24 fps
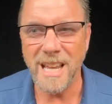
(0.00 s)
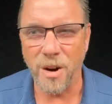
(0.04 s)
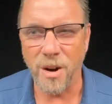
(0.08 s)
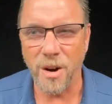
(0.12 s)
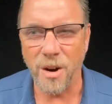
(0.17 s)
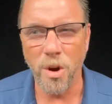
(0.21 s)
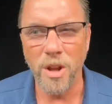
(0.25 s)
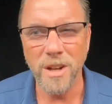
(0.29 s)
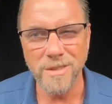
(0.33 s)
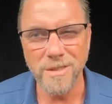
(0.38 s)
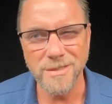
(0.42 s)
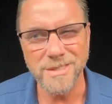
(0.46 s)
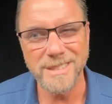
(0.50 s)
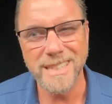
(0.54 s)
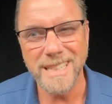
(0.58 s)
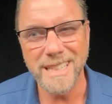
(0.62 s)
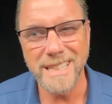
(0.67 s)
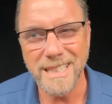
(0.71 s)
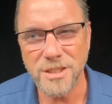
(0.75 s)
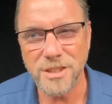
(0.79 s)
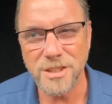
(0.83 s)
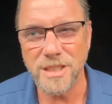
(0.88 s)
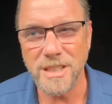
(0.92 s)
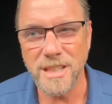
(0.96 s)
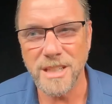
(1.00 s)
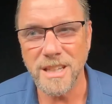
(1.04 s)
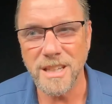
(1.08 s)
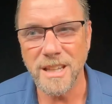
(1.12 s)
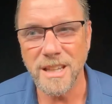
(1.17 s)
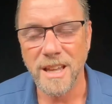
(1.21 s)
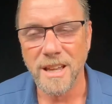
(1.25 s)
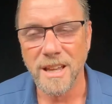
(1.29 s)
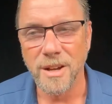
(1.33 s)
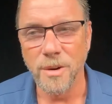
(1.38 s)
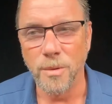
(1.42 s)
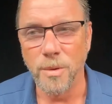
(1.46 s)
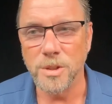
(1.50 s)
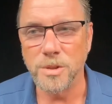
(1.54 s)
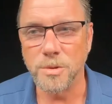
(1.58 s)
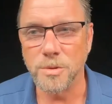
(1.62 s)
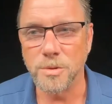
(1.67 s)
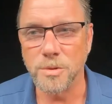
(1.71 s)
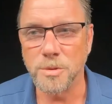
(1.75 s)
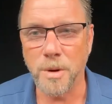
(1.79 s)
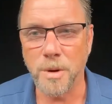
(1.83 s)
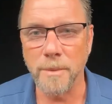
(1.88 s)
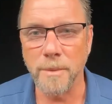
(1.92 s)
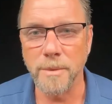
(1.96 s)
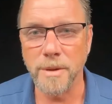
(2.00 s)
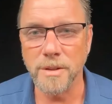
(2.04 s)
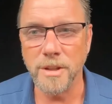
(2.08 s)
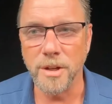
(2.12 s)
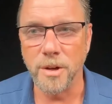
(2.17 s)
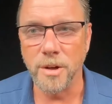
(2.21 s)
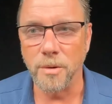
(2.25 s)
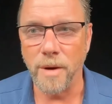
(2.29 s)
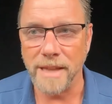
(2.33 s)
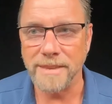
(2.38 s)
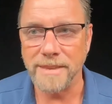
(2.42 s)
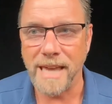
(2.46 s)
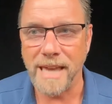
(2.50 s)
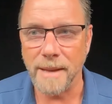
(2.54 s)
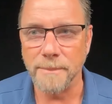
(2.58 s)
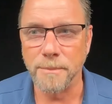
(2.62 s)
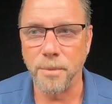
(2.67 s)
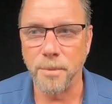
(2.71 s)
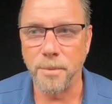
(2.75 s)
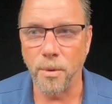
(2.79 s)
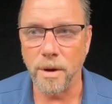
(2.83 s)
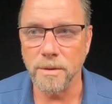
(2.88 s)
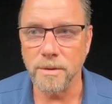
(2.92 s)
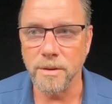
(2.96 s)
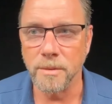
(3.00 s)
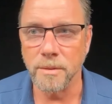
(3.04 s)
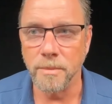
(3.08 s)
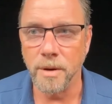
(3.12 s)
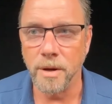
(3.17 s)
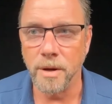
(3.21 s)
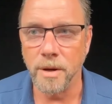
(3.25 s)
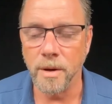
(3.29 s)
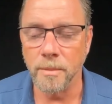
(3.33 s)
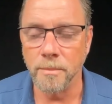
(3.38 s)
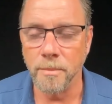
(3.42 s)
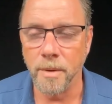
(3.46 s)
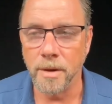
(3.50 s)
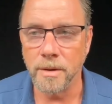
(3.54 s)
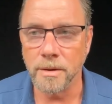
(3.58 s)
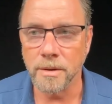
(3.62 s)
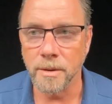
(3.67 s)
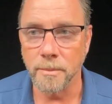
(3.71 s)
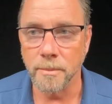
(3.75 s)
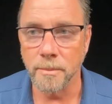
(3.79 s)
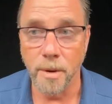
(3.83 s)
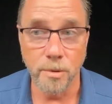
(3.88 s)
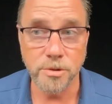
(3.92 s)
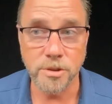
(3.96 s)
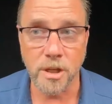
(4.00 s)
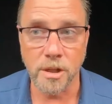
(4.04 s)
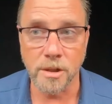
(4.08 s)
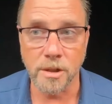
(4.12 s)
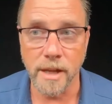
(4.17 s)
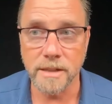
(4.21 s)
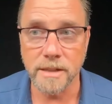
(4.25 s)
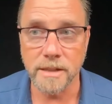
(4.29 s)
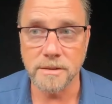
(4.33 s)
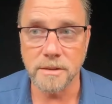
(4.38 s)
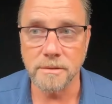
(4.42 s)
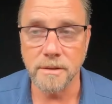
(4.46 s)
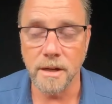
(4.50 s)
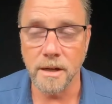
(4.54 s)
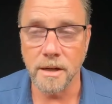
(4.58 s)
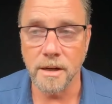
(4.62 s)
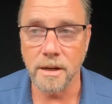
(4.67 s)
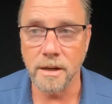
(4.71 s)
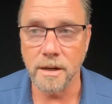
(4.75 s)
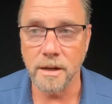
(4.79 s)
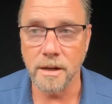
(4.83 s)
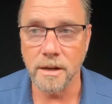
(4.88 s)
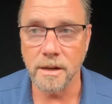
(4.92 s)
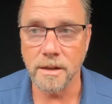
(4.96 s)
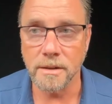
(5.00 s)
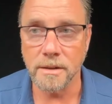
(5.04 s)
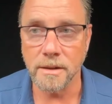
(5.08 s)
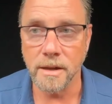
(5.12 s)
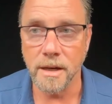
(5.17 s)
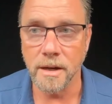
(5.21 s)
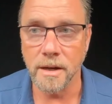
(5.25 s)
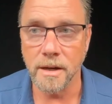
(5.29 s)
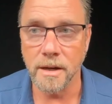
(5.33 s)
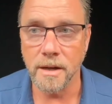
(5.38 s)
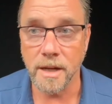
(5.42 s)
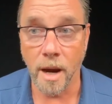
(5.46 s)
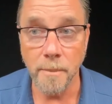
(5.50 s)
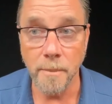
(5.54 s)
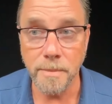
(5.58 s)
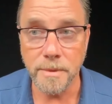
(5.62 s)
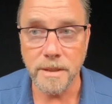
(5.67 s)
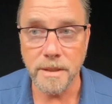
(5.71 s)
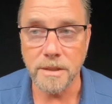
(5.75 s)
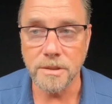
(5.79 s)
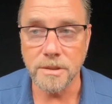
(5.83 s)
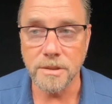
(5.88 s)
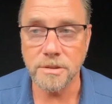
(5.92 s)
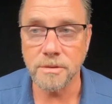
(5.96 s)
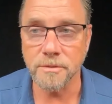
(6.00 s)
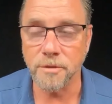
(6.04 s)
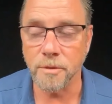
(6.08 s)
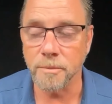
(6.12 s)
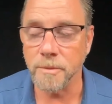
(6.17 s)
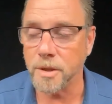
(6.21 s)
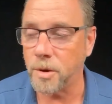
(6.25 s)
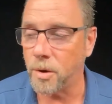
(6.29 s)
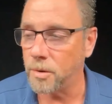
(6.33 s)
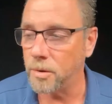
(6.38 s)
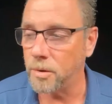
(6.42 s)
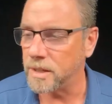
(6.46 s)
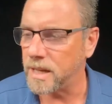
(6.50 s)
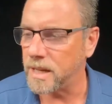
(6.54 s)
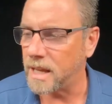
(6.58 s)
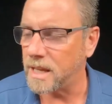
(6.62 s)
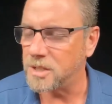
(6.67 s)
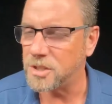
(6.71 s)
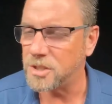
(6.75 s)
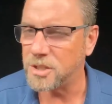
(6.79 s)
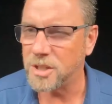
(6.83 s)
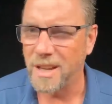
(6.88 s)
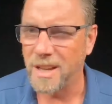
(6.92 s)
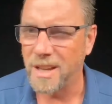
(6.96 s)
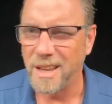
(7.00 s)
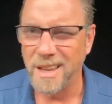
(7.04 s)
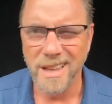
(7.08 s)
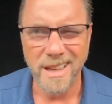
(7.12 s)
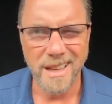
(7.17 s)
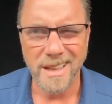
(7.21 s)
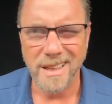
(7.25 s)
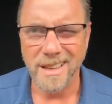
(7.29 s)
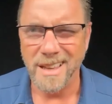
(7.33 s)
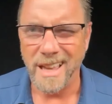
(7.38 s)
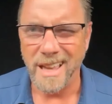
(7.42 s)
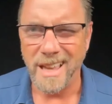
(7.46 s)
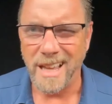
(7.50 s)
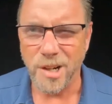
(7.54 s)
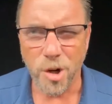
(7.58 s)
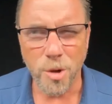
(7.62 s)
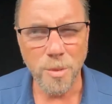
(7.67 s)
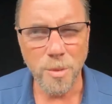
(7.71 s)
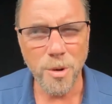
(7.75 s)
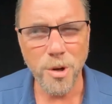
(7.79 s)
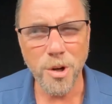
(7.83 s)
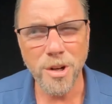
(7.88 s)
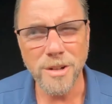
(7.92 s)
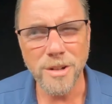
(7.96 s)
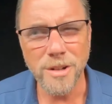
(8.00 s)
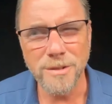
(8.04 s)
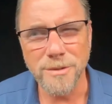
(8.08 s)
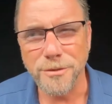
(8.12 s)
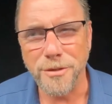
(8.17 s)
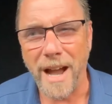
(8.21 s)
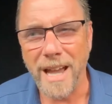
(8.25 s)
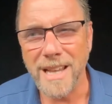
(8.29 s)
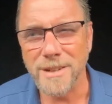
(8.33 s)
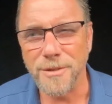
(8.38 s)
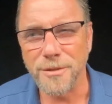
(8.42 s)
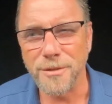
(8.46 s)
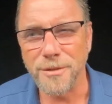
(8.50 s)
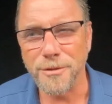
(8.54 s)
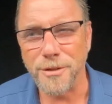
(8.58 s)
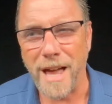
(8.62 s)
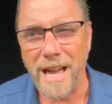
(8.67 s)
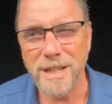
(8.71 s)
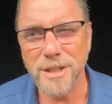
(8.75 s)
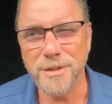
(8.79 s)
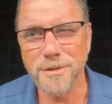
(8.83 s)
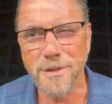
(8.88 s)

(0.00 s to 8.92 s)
a run of DC, which was probably, at that point, among the most collected companies from the Golden Age. And Gerber couldn't find a Flash